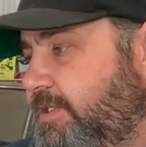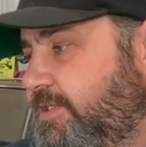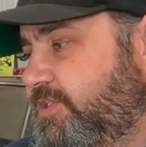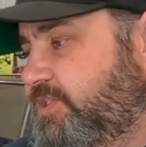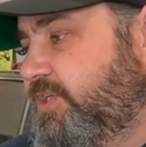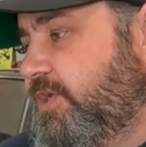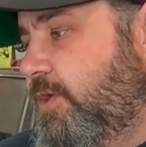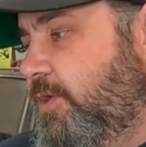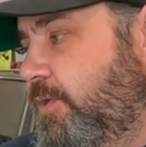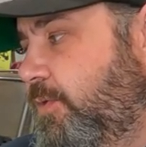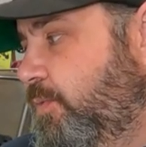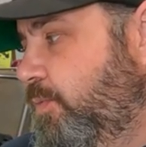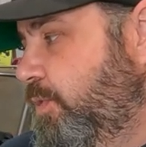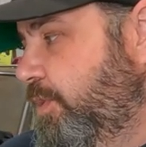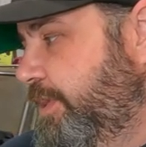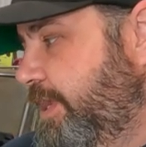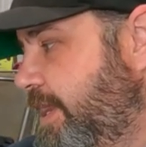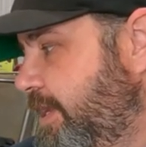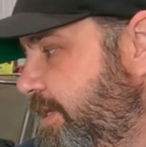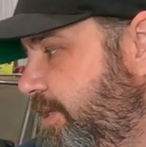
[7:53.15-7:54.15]
So
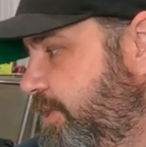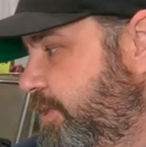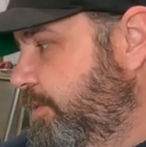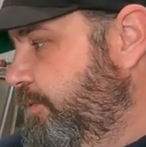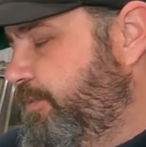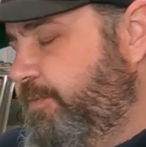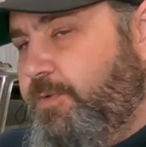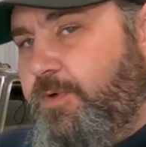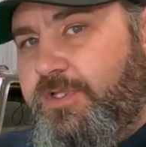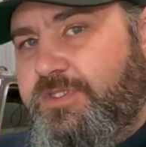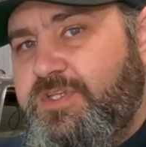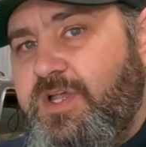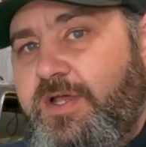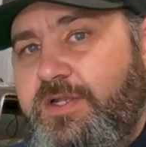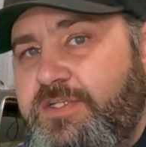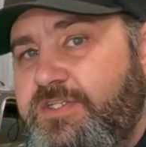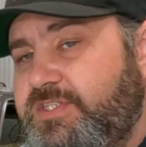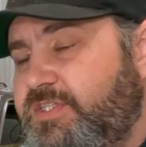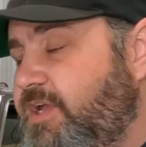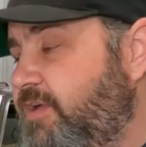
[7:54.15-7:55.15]
we're not gonna go through a
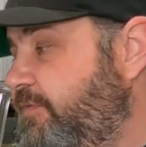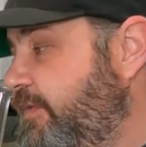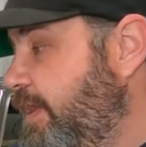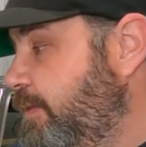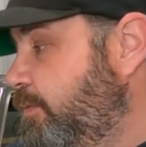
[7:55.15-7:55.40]
ton of stuff.